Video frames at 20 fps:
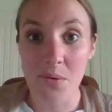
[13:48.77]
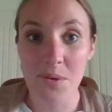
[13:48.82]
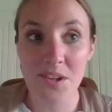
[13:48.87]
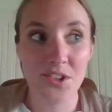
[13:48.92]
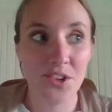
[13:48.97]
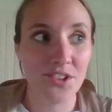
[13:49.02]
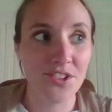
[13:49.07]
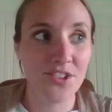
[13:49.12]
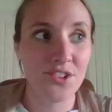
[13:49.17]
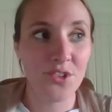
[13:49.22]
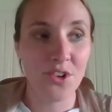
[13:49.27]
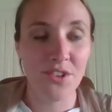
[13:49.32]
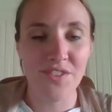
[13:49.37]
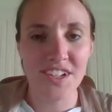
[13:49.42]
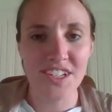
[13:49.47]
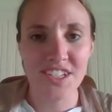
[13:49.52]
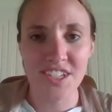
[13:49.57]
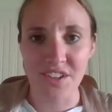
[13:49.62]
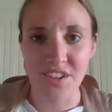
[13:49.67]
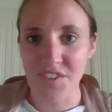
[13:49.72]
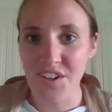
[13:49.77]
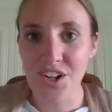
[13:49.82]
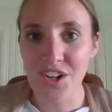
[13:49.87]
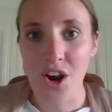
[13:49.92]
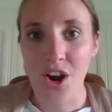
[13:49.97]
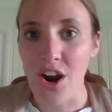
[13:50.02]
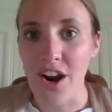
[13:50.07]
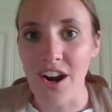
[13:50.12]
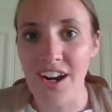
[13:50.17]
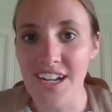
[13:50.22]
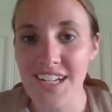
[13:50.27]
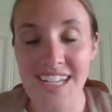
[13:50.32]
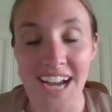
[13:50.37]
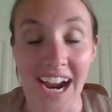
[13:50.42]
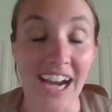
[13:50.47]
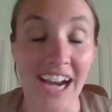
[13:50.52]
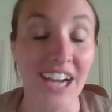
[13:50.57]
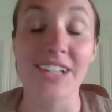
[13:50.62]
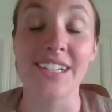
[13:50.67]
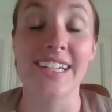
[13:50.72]
We just drove a different car
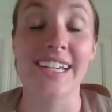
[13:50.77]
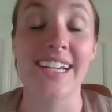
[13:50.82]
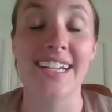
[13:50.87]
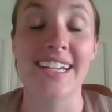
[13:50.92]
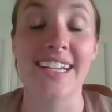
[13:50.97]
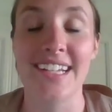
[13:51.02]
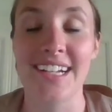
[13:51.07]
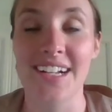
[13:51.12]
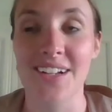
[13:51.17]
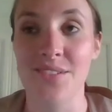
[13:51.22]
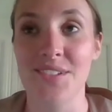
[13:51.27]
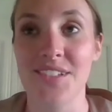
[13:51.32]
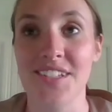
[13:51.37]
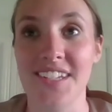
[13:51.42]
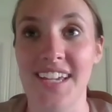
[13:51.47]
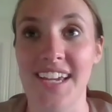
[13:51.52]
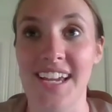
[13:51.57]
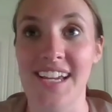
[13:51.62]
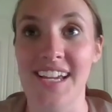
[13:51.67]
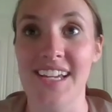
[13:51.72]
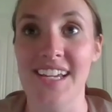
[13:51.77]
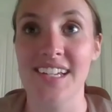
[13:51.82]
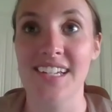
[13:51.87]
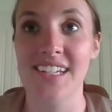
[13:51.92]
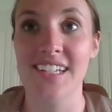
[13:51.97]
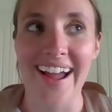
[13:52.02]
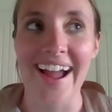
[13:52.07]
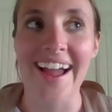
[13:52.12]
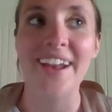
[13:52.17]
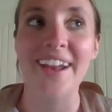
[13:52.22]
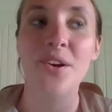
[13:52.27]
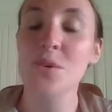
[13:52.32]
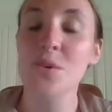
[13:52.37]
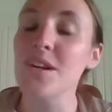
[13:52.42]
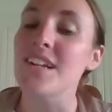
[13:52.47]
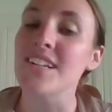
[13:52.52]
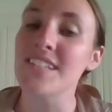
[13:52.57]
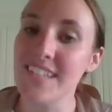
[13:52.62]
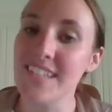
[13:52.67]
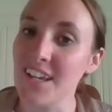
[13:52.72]
entirely. And I was like, I don't know
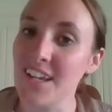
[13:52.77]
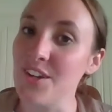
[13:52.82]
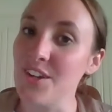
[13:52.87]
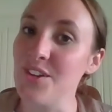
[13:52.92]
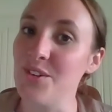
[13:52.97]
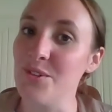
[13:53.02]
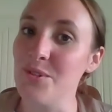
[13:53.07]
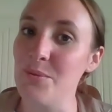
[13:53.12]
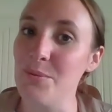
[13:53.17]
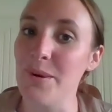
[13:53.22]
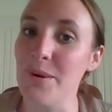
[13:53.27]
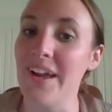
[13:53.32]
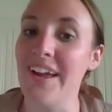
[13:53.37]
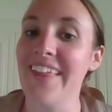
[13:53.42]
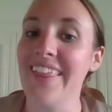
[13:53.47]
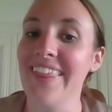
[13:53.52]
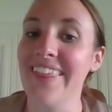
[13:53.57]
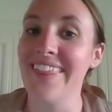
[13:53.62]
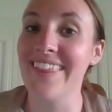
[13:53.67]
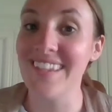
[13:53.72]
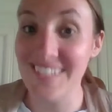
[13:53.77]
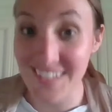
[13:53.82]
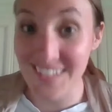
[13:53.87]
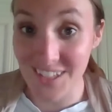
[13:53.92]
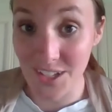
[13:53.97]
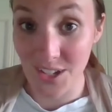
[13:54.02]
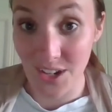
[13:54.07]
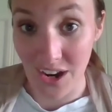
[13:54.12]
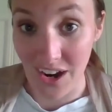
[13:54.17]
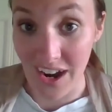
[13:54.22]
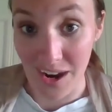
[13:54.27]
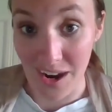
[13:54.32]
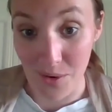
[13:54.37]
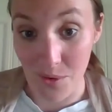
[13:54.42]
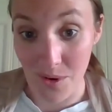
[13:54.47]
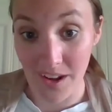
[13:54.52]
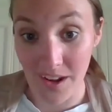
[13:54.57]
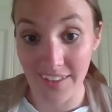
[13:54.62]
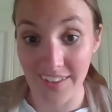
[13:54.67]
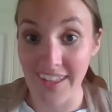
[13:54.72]
what else to tell you, but this is the car I
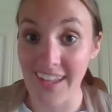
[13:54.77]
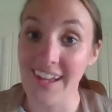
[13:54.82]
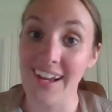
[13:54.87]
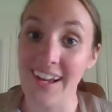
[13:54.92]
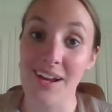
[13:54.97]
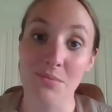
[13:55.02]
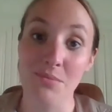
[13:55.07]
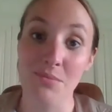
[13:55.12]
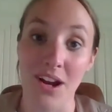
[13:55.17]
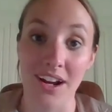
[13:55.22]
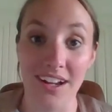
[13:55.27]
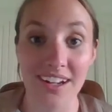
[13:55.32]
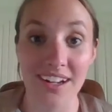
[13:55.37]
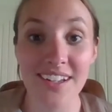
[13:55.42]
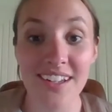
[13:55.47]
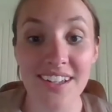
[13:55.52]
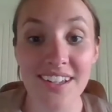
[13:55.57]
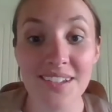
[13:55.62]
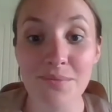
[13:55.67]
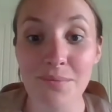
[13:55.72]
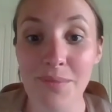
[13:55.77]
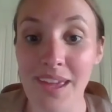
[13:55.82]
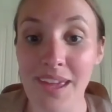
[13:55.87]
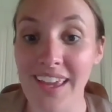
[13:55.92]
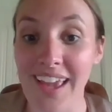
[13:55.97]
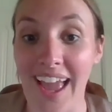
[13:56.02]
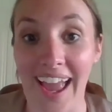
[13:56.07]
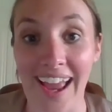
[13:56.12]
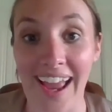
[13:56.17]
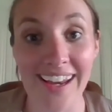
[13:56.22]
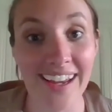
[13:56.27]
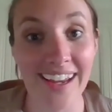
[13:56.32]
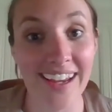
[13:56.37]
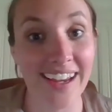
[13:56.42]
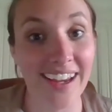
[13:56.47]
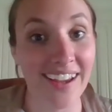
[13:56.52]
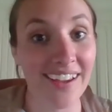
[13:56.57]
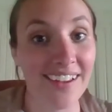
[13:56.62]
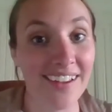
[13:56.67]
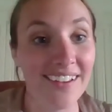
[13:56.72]
want. Like, I'm not going to make
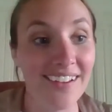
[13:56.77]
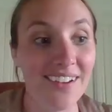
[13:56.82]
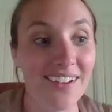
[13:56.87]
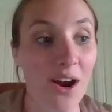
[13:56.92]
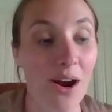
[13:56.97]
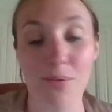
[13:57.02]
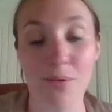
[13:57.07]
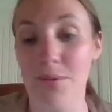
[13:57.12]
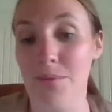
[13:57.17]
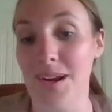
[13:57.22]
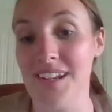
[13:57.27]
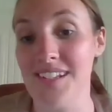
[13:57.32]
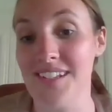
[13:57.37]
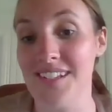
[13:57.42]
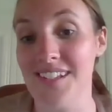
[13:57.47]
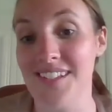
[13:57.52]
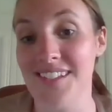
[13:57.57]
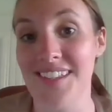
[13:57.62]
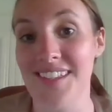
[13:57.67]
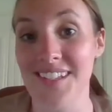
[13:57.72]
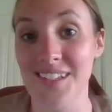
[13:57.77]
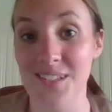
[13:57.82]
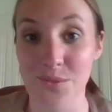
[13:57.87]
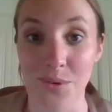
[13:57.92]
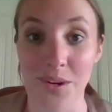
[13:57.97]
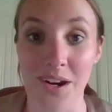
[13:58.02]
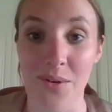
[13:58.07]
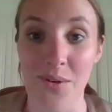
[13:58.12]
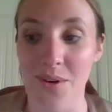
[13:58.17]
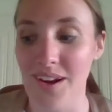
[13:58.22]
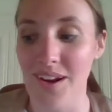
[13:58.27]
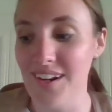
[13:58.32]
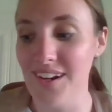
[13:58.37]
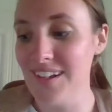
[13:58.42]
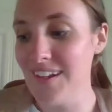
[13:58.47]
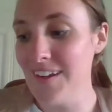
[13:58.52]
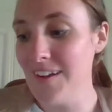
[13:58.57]
any compromises. This is what I want.